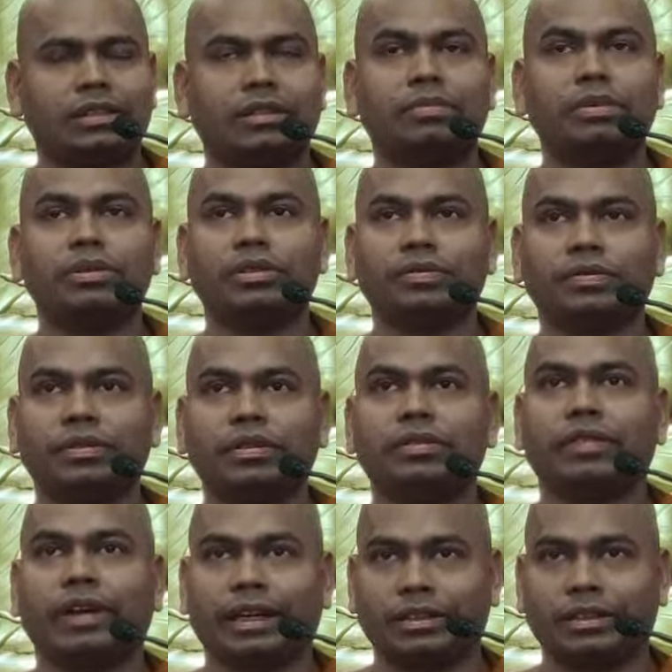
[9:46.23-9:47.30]
beautiful
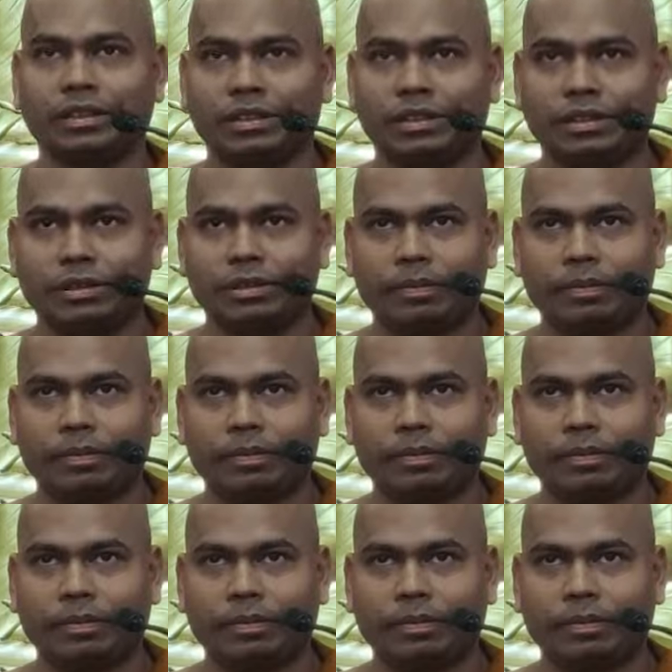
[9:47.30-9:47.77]
factors.